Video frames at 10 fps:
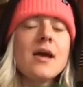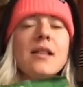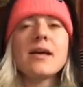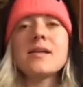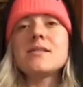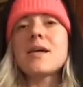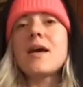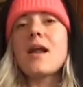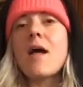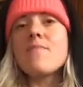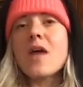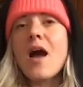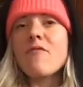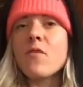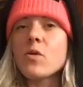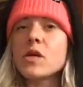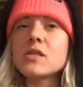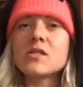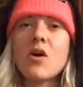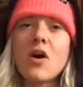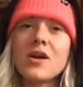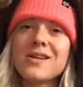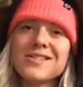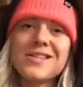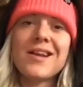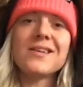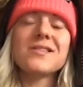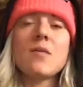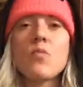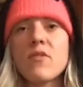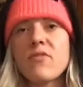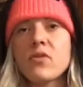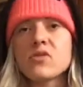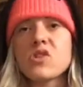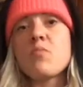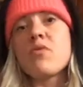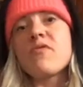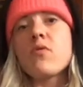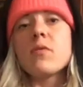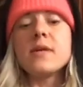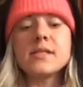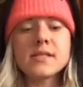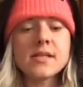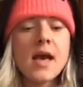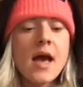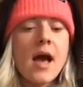Like I said, I'm not focused on aesthetics, I'm more focused on performance,